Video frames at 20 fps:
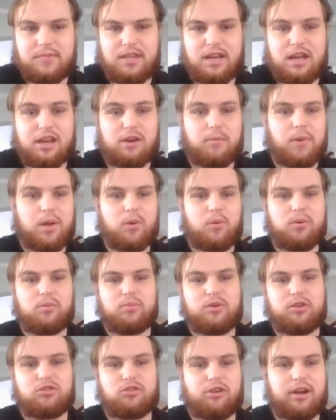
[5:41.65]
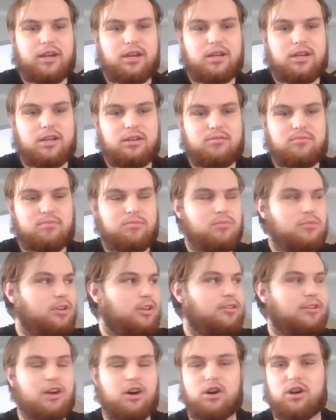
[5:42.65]
And I mean, when we traded
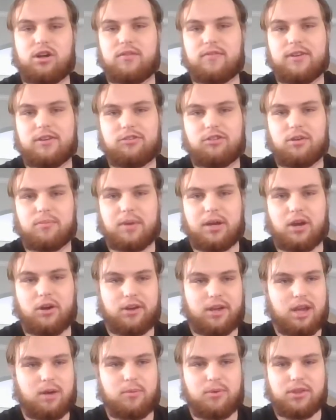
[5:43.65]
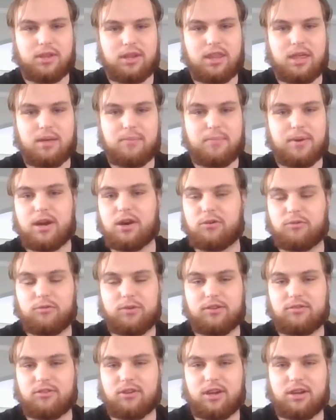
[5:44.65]
Nedeljkovic, I'm like, okay, well then they better
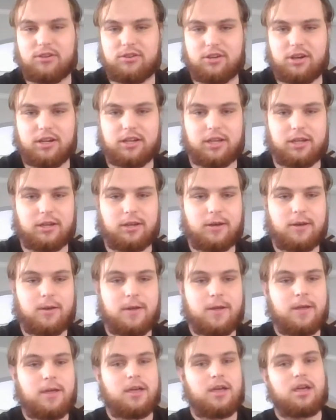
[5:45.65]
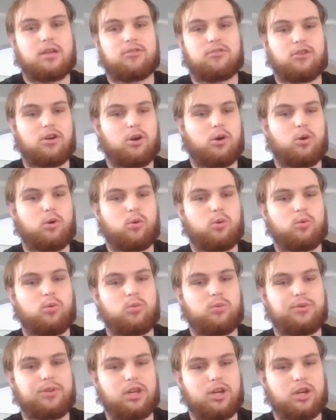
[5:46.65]
re-sign Dougie.
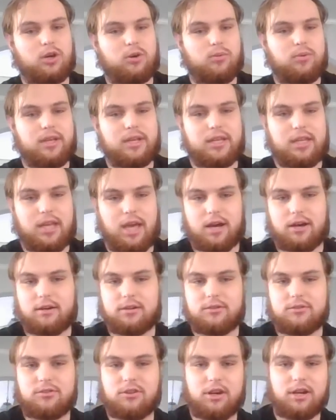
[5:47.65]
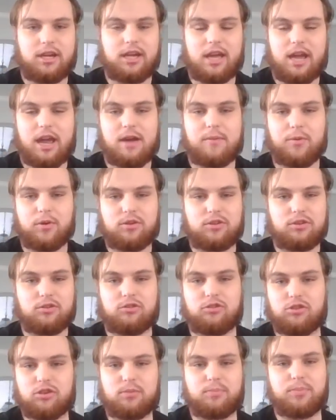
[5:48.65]
So, like, yeah, Dougie Hamilton
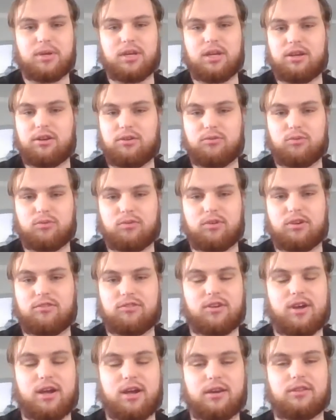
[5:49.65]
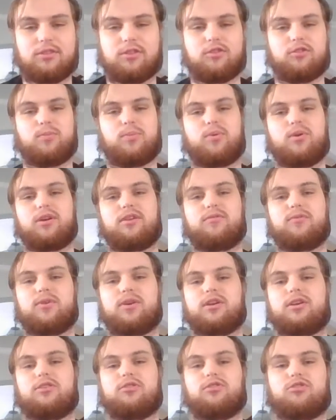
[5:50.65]
should be re-signed at this point if we're
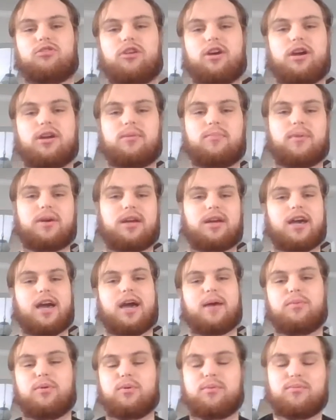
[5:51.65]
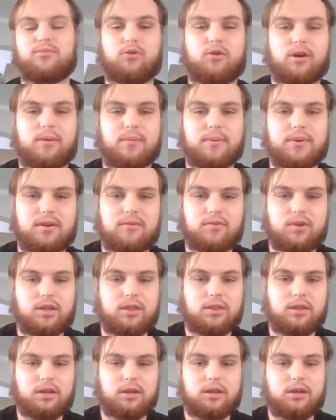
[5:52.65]
going to trade and make cap room for him and
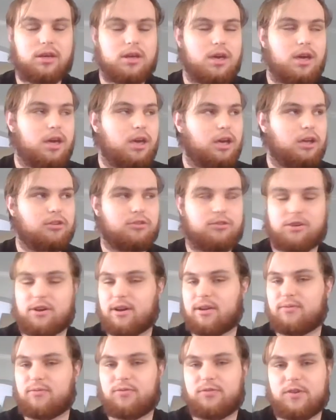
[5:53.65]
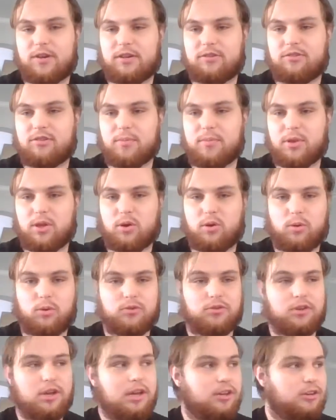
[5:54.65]
everything and try and fix some of the
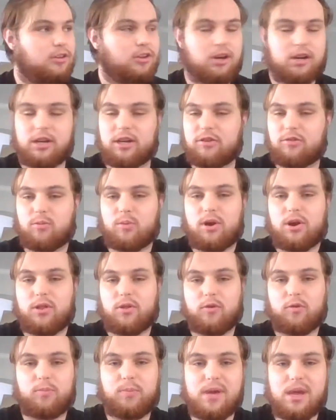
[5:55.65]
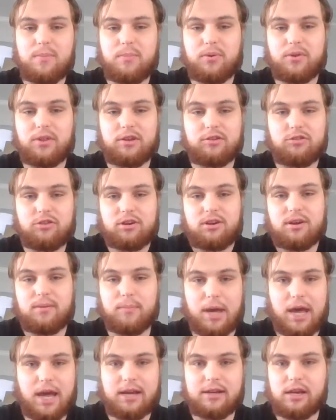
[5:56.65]
holes. Dougie's one of those people that should come
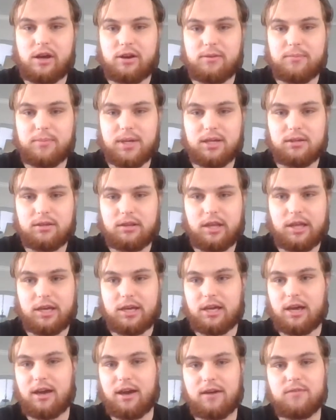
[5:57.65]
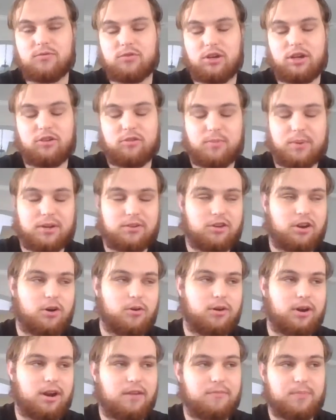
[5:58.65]
back now to me. Like, I've changed my
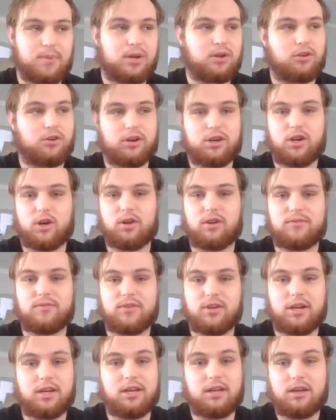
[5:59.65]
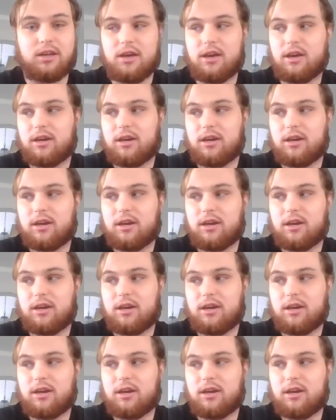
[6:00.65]
tone, and I've been critical of Dougie.